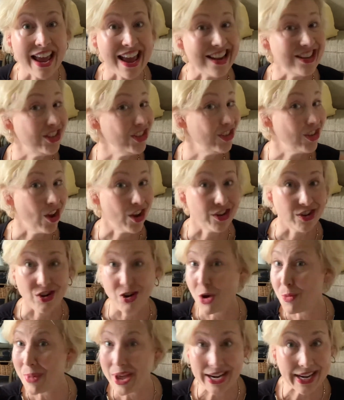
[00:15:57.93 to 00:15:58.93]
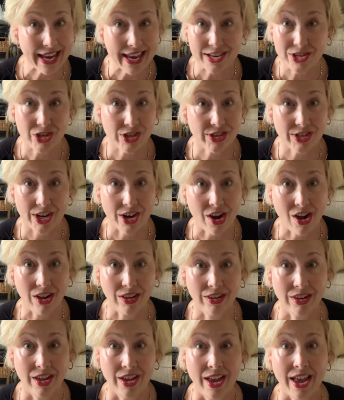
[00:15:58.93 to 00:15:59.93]
and she's on no medications at
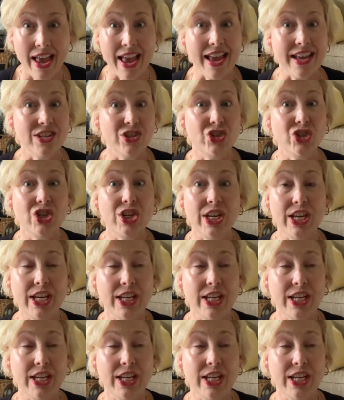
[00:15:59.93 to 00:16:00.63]
all. And she